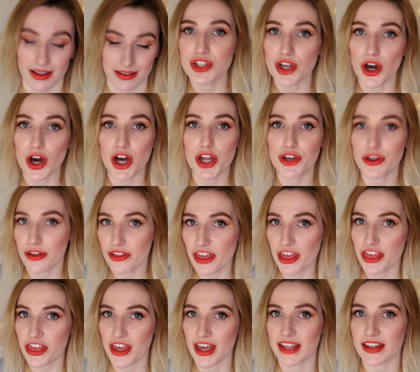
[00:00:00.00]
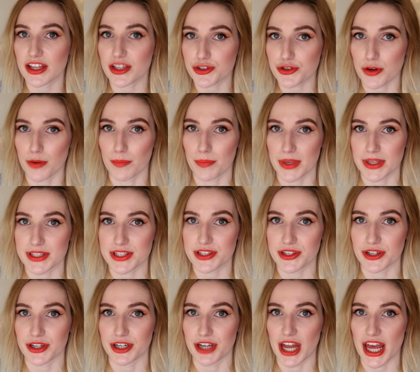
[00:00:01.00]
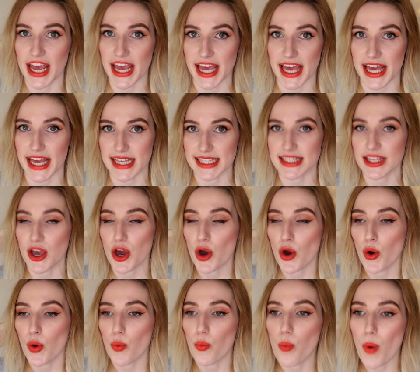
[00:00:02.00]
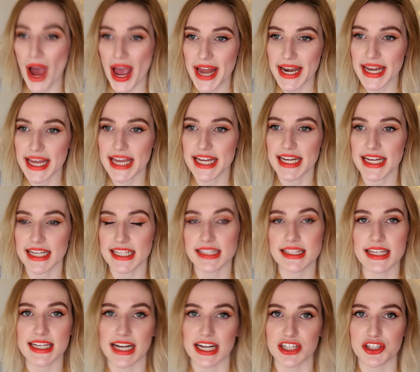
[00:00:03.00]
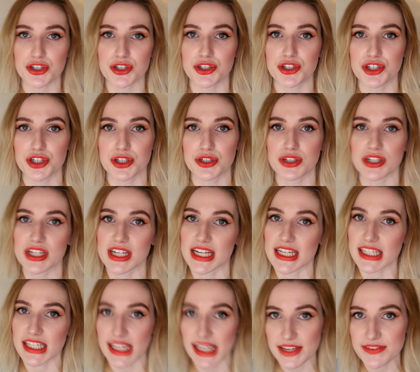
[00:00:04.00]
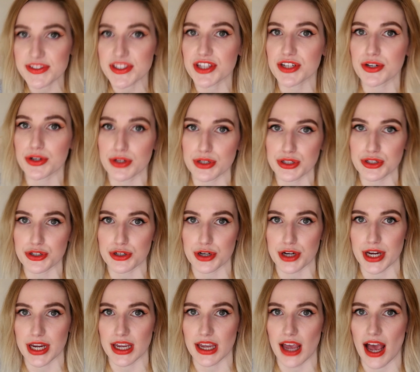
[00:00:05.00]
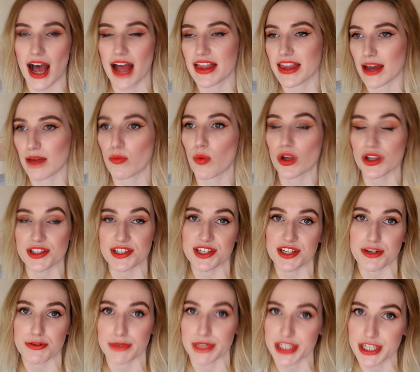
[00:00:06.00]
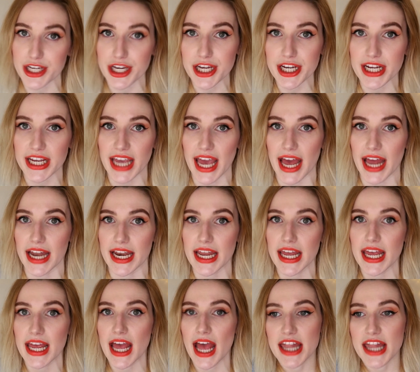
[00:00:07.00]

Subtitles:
So another thing that Trump has done is, when an international student leaves the country and then wants to return again,